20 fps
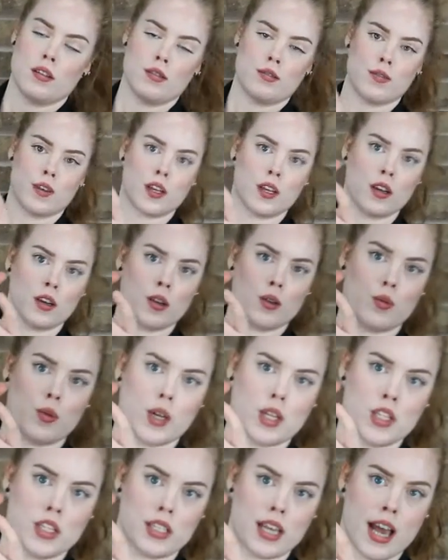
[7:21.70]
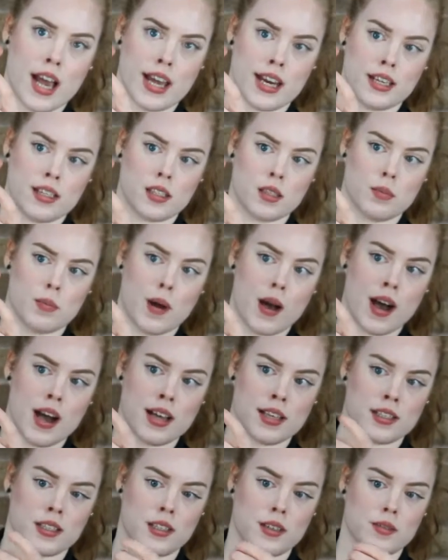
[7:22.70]
figure which side is the
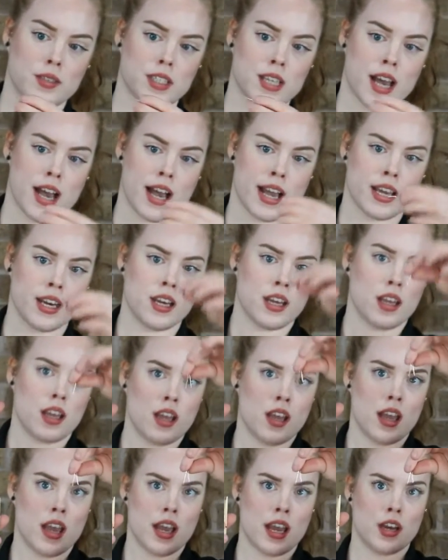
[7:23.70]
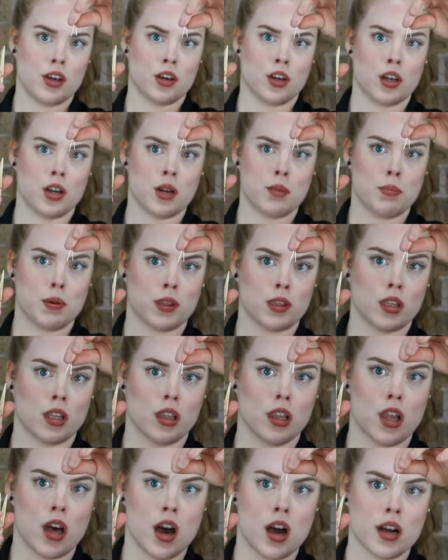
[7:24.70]
positive side, and you're going to put the
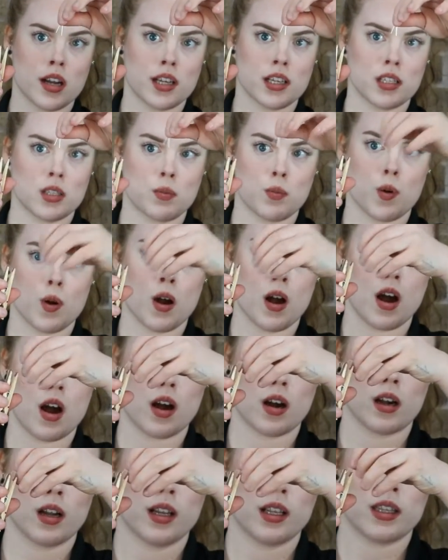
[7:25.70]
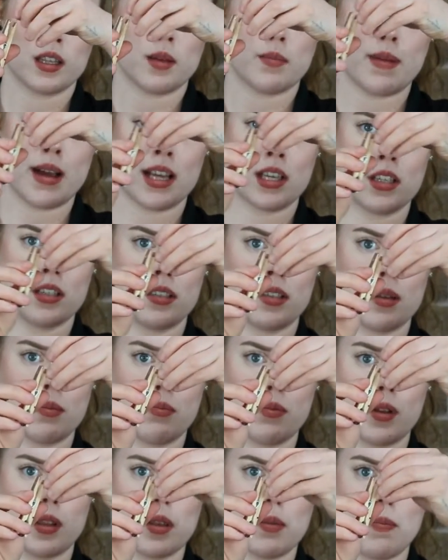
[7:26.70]
longest prong that matches up
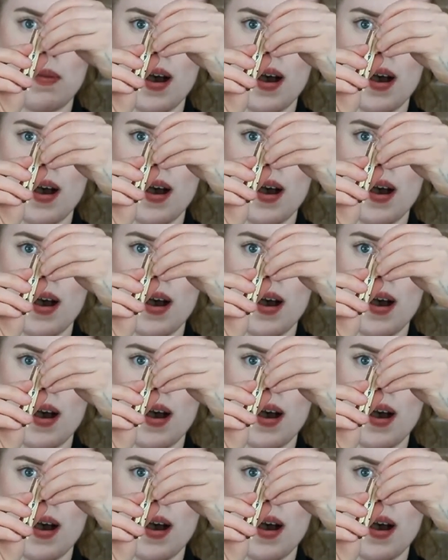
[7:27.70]
with the